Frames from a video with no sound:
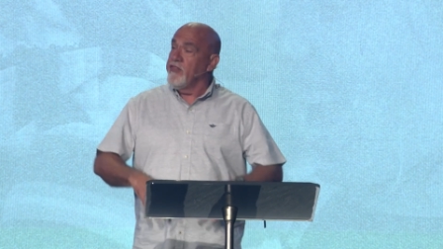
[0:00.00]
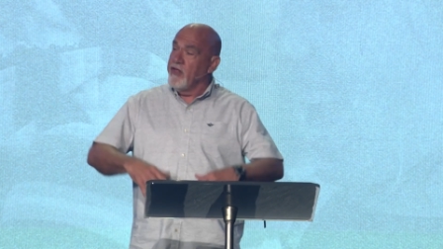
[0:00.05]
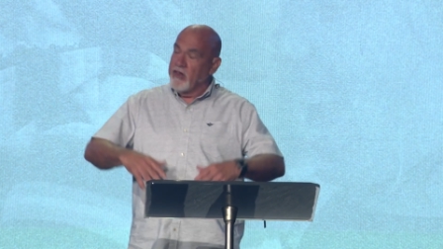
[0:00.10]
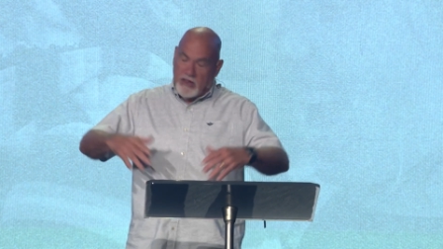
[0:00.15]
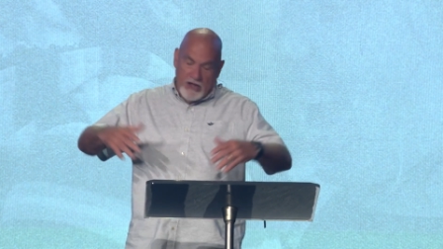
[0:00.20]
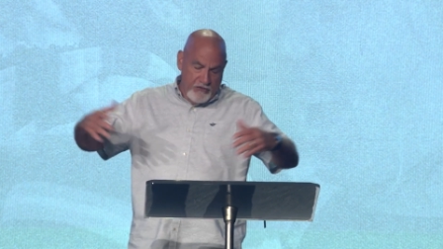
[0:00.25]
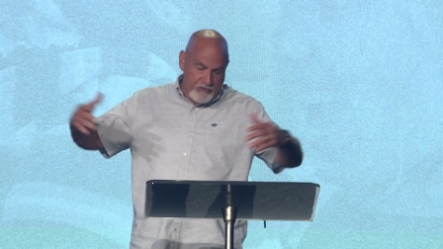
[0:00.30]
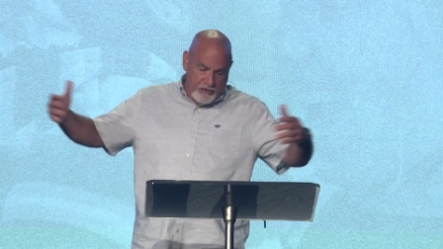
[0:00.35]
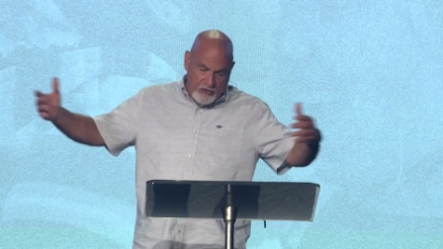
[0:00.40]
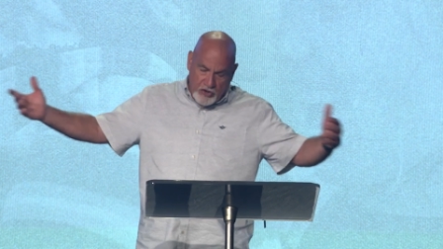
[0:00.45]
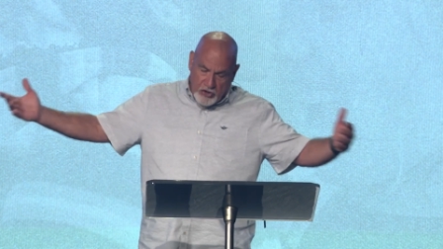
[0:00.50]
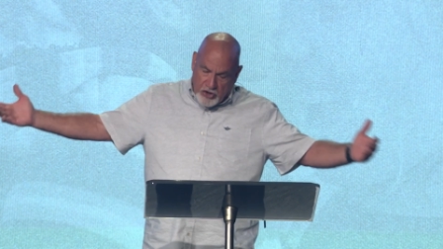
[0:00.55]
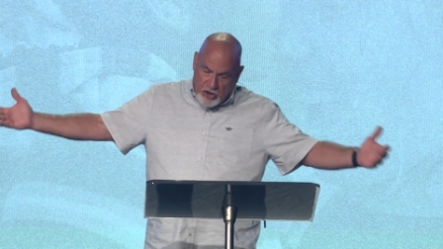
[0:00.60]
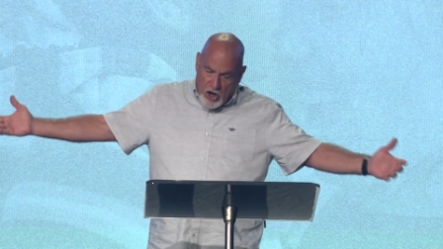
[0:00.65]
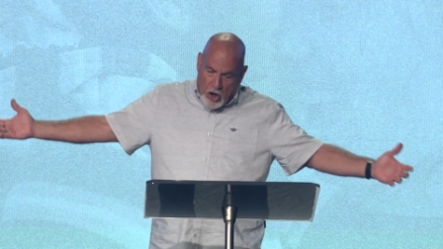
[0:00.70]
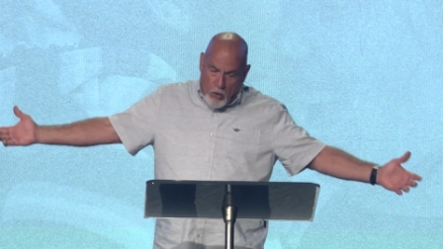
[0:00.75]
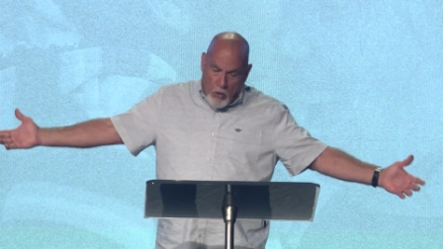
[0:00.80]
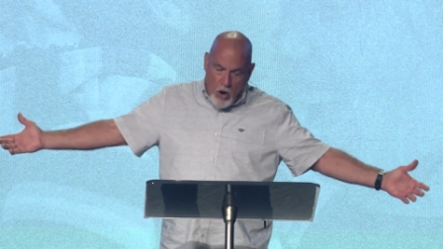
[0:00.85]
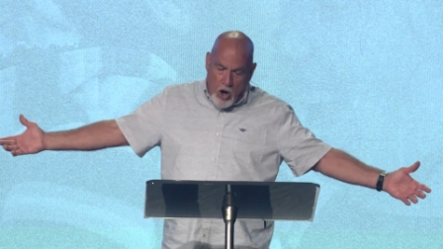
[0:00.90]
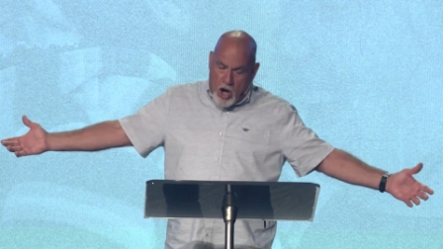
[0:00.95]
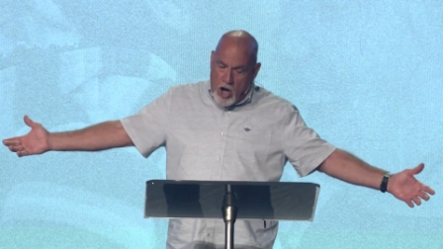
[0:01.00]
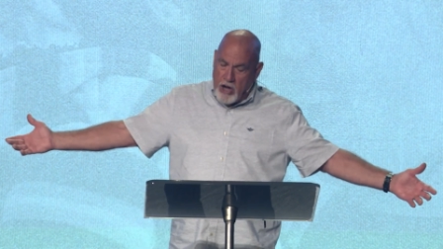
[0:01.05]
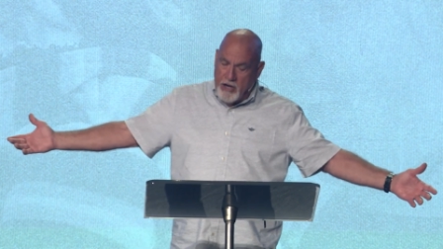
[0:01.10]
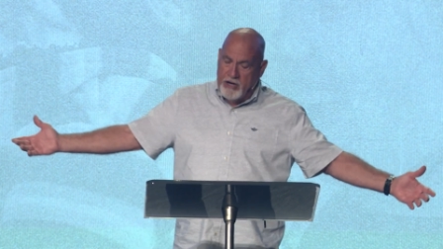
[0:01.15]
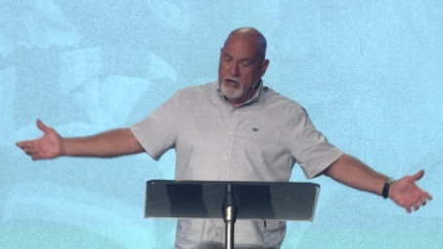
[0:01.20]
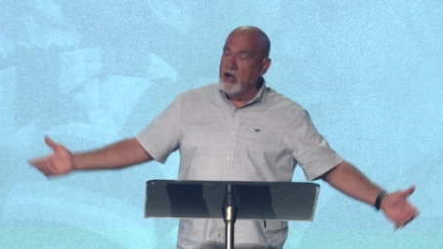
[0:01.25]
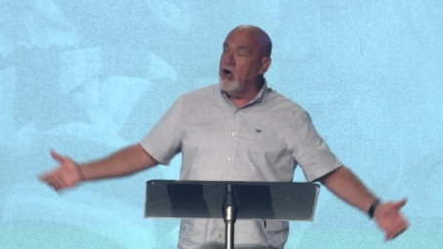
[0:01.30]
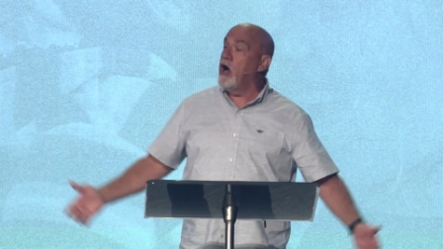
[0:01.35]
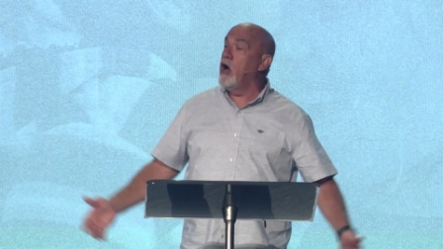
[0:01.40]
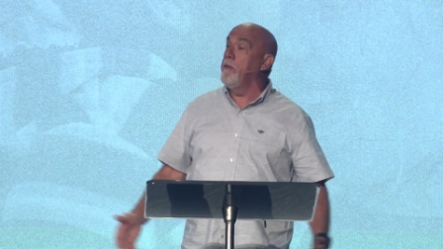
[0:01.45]
the list could go on
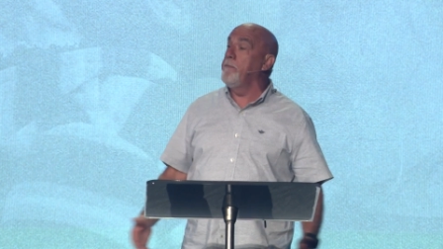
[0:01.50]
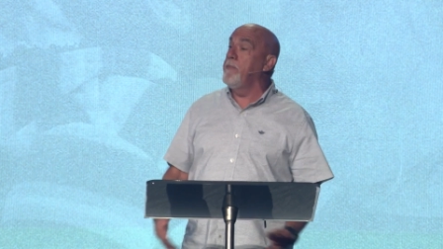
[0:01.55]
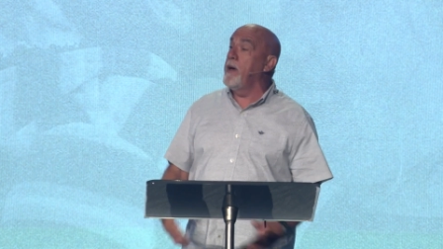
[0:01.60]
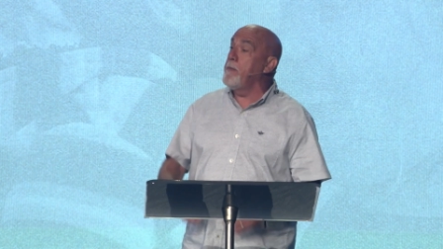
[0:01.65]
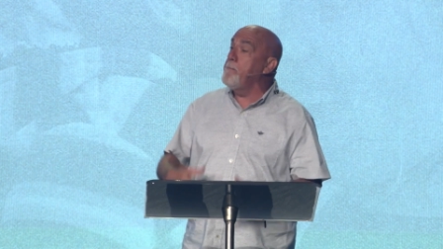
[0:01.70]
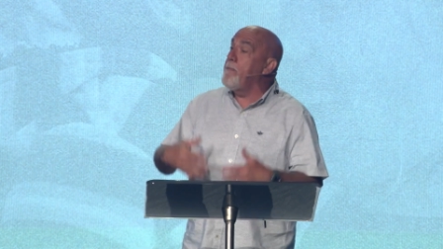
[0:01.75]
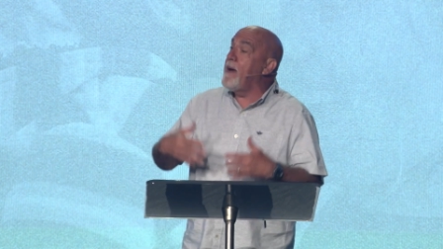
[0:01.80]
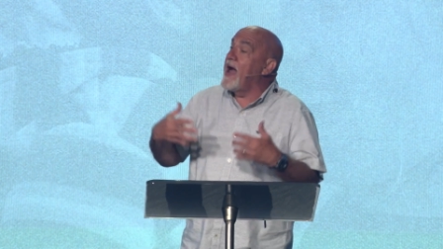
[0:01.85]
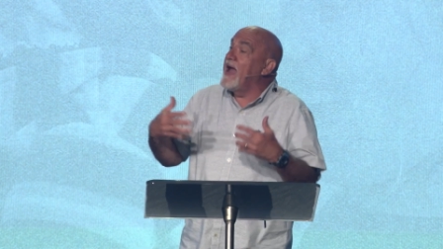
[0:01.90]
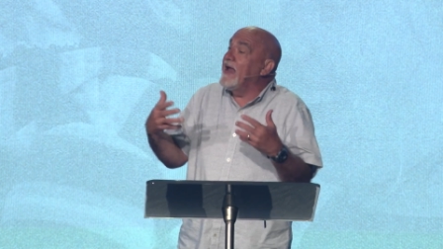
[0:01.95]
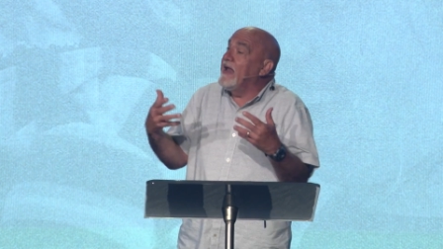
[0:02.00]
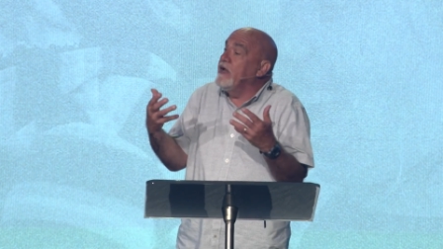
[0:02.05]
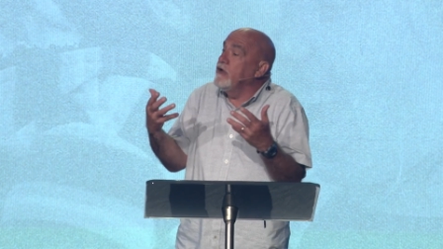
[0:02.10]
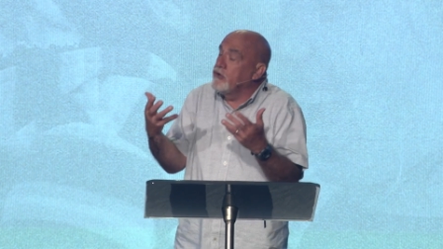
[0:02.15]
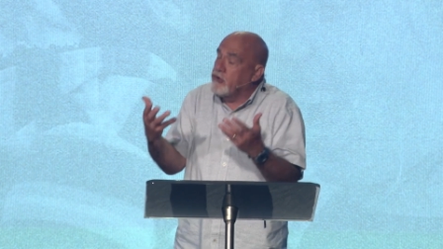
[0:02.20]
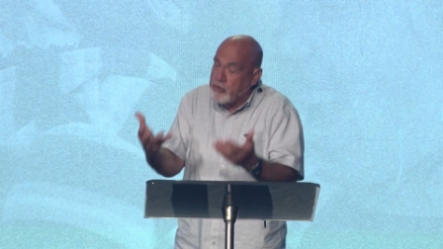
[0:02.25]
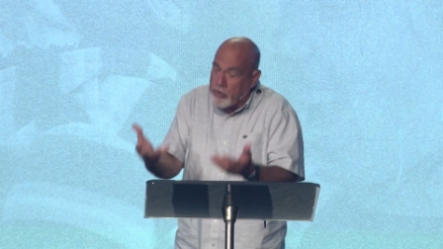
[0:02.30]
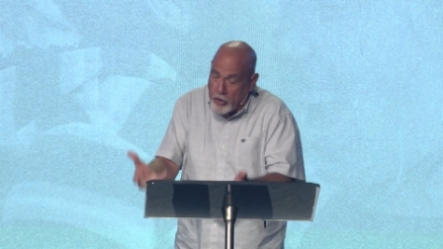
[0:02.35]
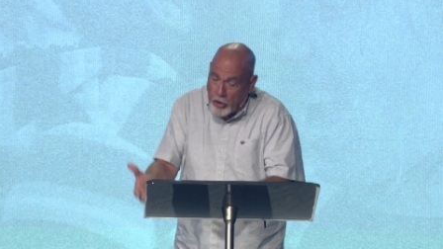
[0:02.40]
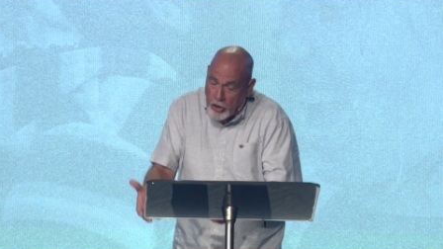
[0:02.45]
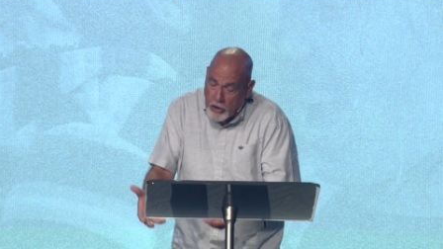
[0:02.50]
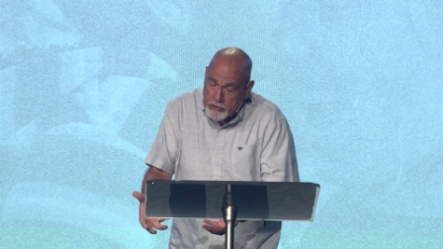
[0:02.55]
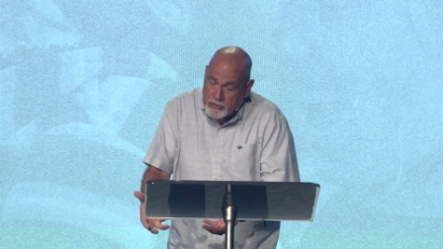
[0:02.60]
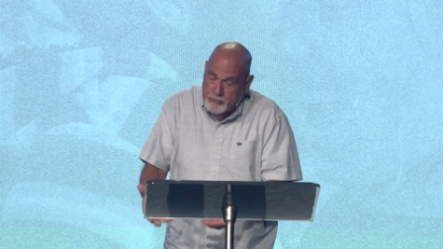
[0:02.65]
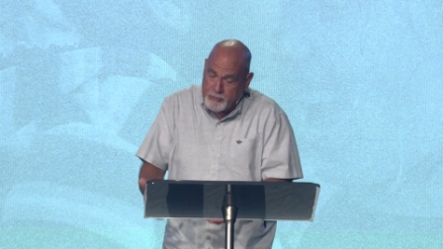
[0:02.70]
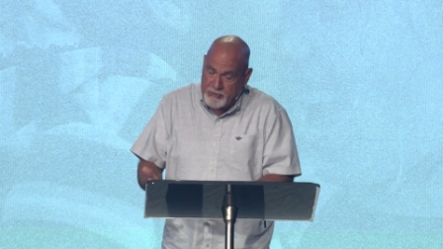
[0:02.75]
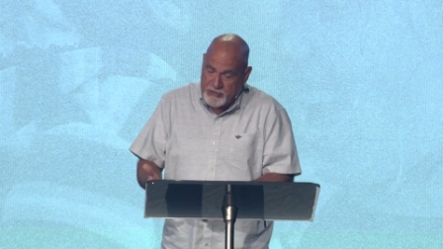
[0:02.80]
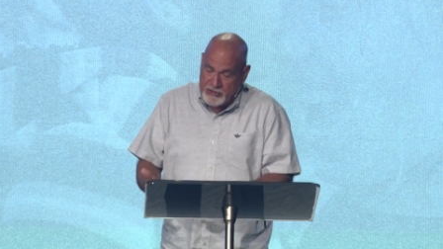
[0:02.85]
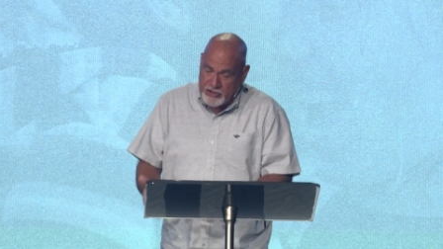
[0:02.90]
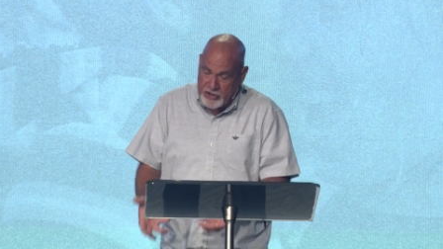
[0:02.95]
and on. But my
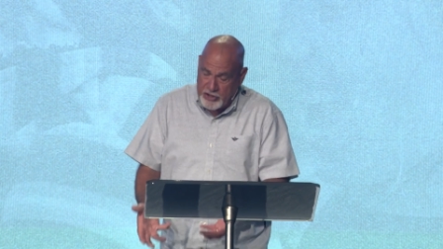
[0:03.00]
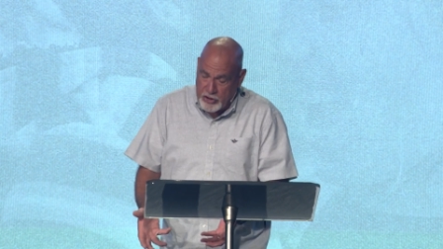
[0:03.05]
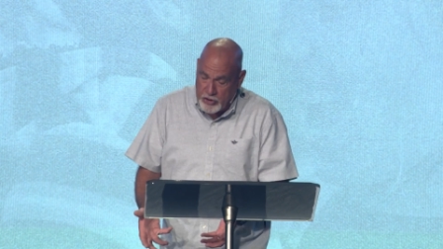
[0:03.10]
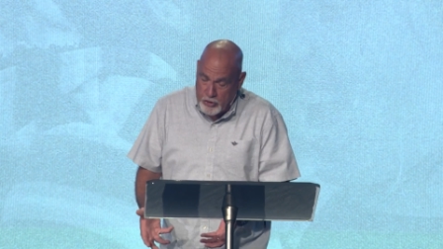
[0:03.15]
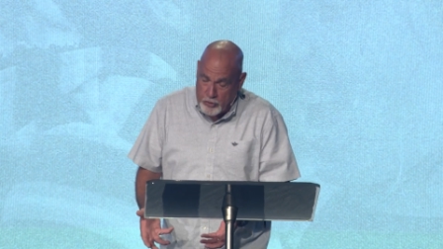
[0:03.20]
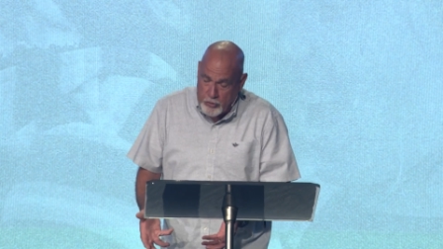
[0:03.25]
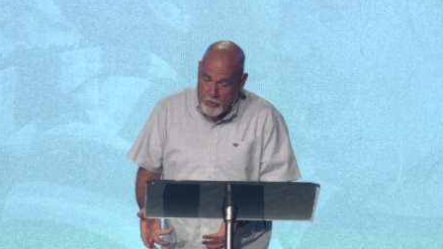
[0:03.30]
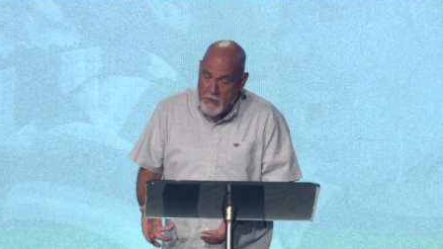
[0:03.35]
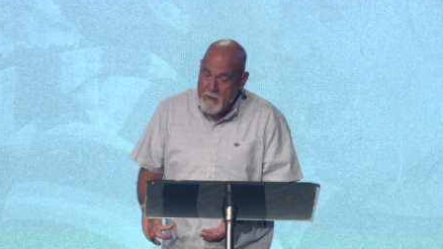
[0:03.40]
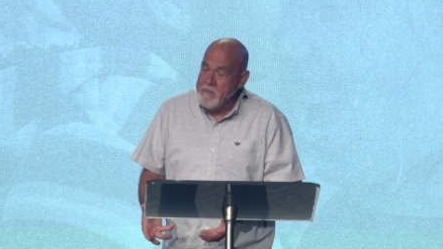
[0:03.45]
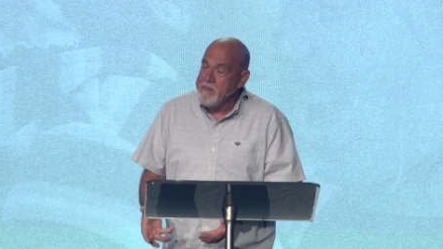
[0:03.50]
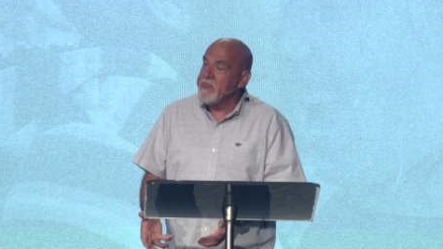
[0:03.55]
encouragement to you